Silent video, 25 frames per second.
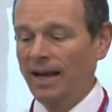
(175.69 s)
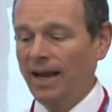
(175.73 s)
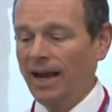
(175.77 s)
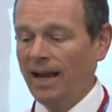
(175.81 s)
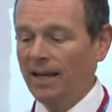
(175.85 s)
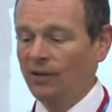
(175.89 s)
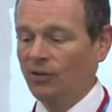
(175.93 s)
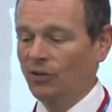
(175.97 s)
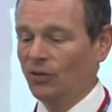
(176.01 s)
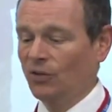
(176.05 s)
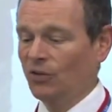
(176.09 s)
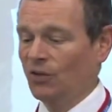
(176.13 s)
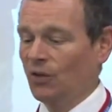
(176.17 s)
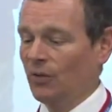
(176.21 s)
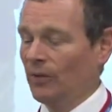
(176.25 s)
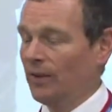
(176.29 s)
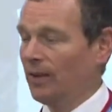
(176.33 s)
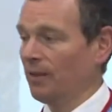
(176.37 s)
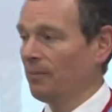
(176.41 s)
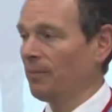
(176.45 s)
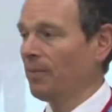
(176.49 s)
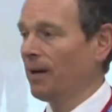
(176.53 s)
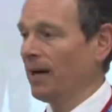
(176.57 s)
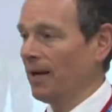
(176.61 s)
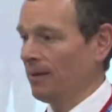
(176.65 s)
and also in
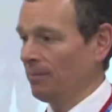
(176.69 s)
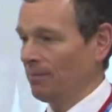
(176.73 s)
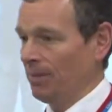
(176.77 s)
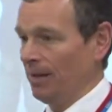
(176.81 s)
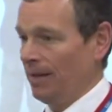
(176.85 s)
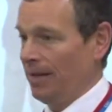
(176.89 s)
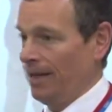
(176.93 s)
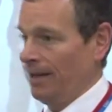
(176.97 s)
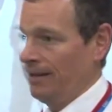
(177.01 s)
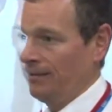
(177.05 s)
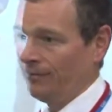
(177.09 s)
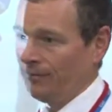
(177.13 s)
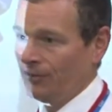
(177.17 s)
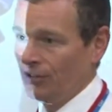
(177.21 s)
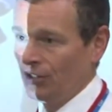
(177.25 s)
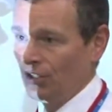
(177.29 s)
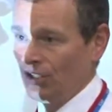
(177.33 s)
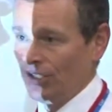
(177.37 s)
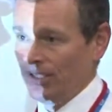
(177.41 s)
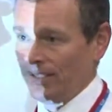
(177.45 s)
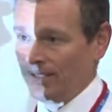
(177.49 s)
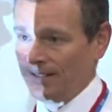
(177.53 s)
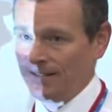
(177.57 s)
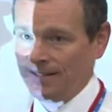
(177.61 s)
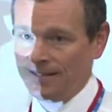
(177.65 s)
the pipeline for
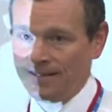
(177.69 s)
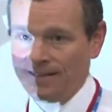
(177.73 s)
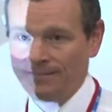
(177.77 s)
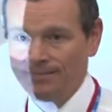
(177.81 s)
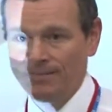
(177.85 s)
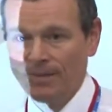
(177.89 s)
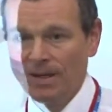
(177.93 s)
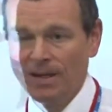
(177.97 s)
GIST.